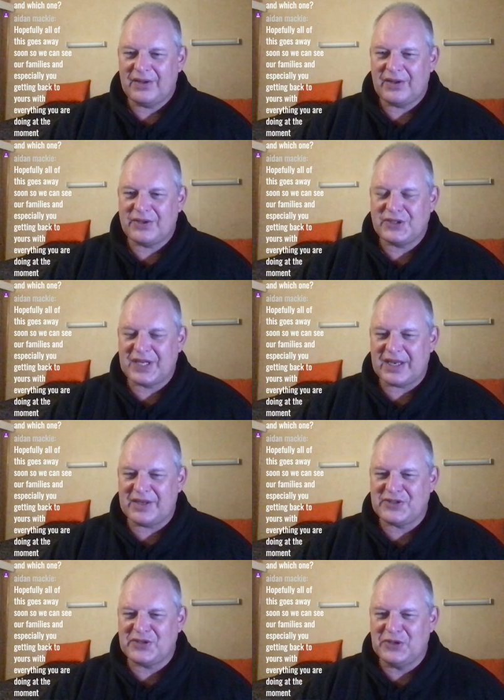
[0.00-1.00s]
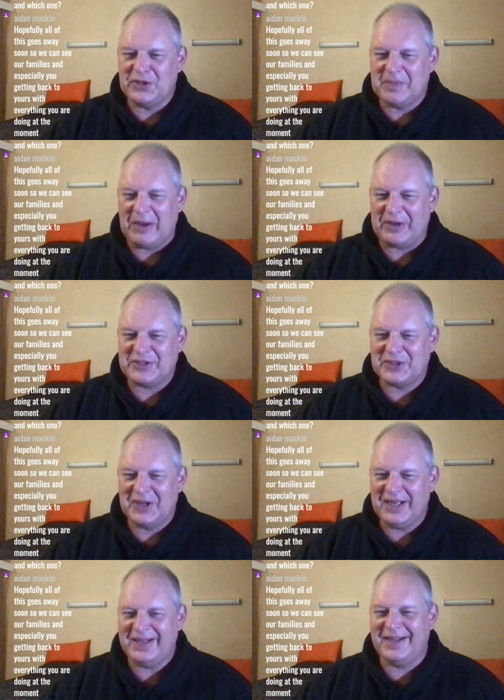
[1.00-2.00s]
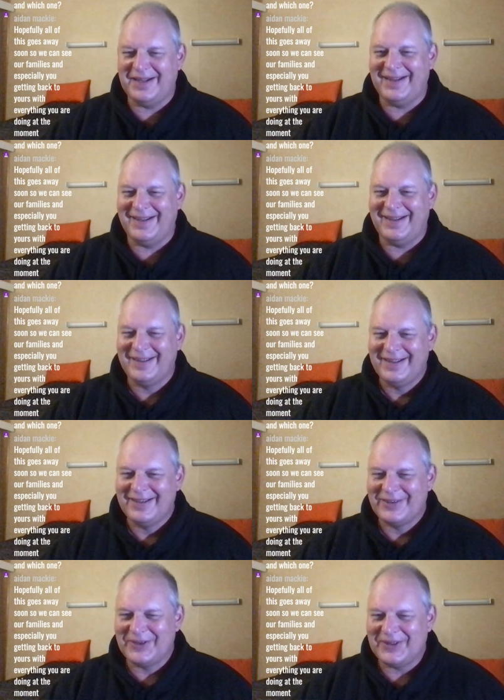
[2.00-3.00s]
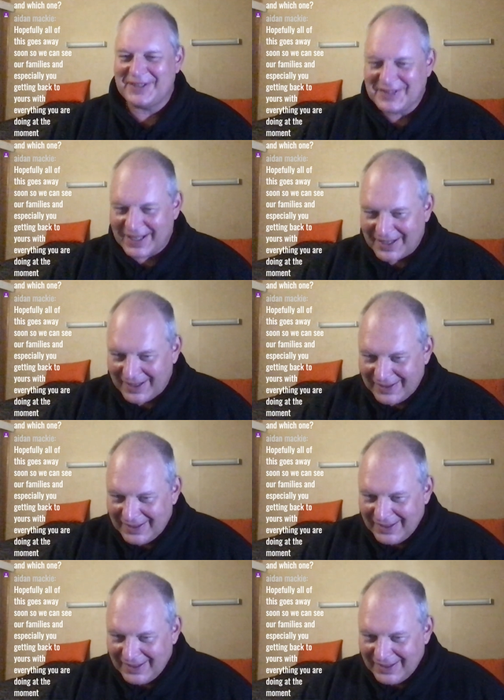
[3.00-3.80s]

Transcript: I should get into nude mowing, should I? Good on you, Jacko.